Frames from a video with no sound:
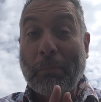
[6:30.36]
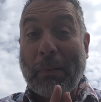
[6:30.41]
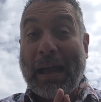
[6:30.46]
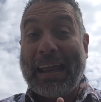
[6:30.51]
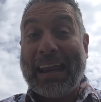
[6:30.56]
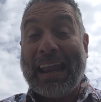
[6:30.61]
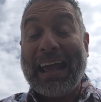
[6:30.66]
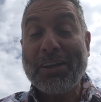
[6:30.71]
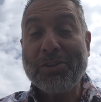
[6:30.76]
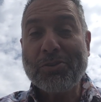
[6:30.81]

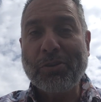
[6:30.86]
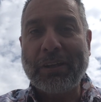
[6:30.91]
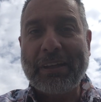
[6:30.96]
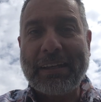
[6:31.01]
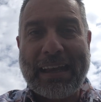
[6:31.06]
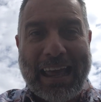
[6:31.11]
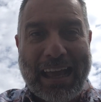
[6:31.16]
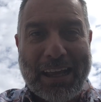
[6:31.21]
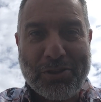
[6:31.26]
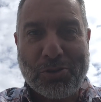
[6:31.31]
actually
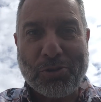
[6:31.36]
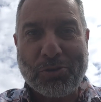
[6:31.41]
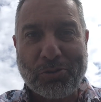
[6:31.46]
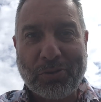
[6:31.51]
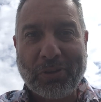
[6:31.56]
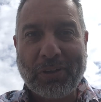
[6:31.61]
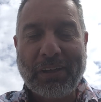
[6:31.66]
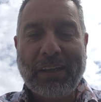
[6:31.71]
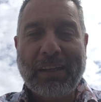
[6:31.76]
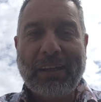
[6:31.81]

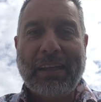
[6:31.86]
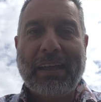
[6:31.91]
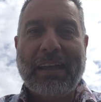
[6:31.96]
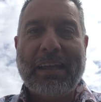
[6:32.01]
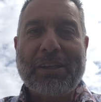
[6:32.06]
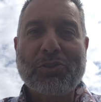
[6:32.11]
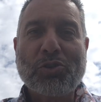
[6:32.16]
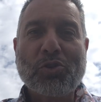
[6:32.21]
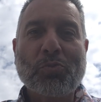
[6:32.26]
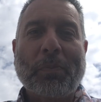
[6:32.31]
Nacho
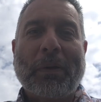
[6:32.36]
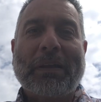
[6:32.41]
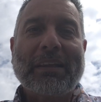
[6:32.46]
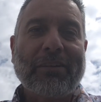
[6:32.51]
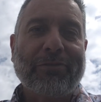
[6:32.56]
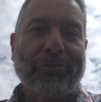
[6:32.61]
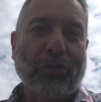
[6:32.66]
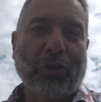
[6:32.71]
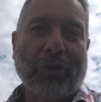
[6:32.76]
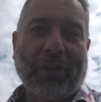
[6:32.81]
is
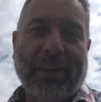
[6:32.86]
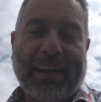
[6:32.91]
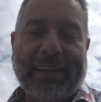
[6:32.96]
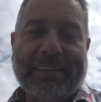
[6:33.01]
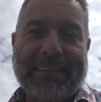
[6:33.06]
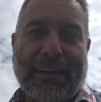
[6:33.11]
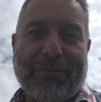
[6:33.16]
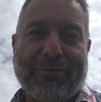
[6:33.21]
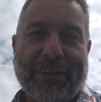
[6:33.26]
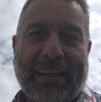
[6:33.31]
suspended for the
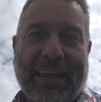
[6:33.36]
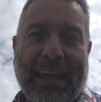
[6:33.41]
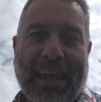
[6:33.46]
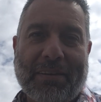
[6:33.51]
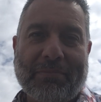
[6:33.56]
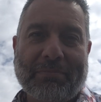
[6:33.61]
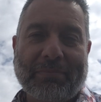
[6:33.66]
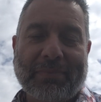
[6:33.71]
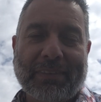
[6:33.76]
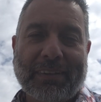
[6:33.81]
Getafe
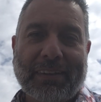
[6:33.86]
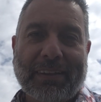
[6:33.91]
game.